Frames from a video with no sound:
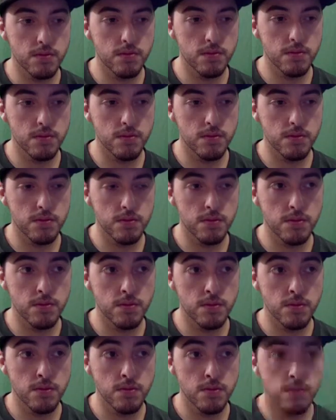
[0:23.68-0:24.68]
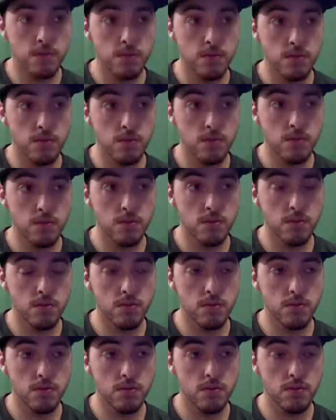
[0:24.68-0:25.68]

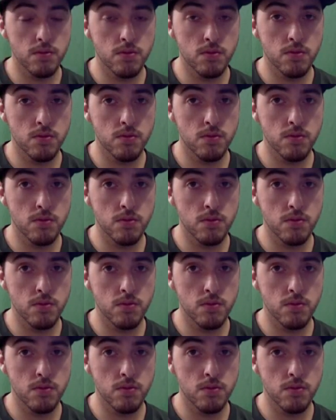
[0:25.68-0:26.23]
No one is speaking in this clip.